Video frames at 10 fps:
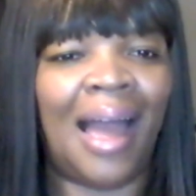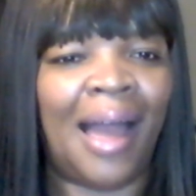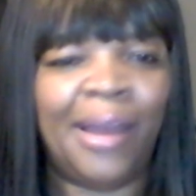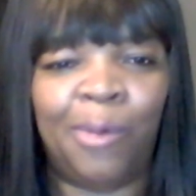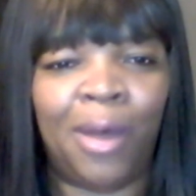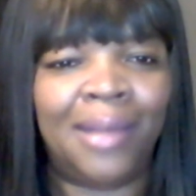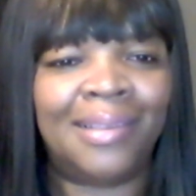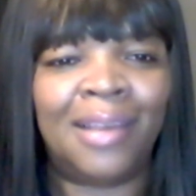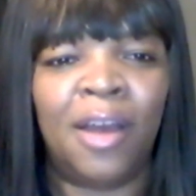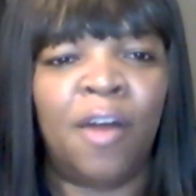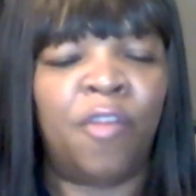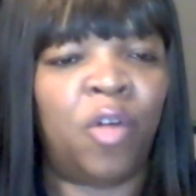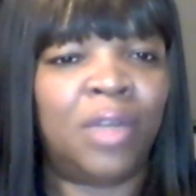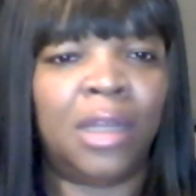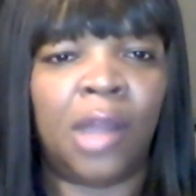I was
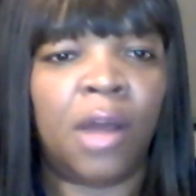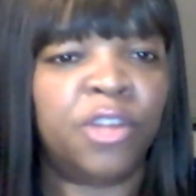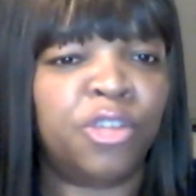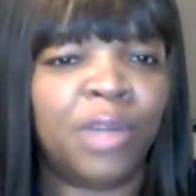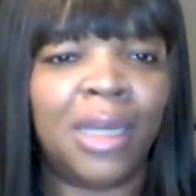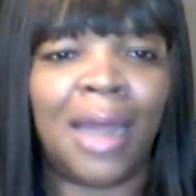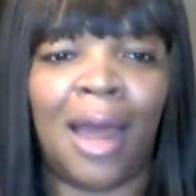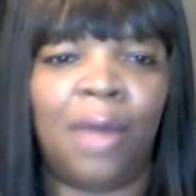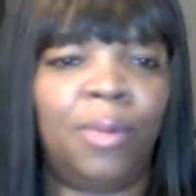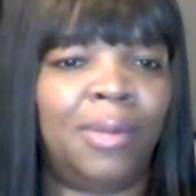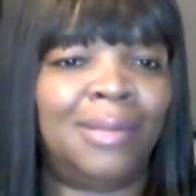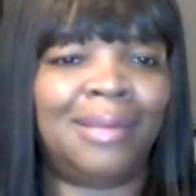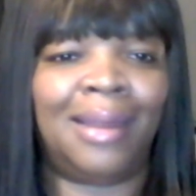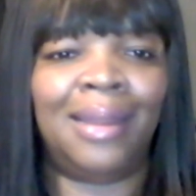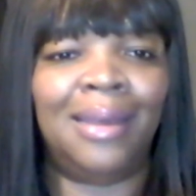folding laundry. I
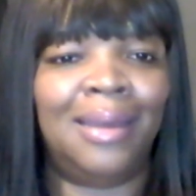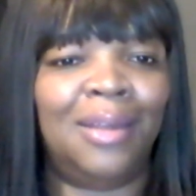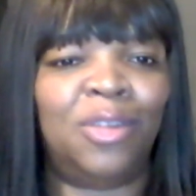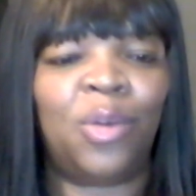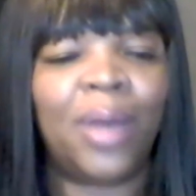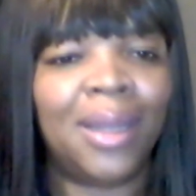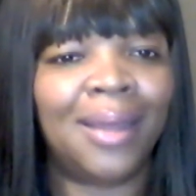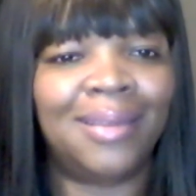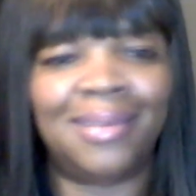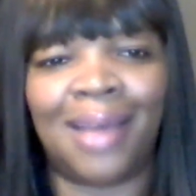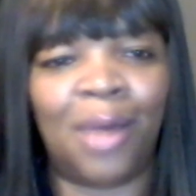was cleaning toilets.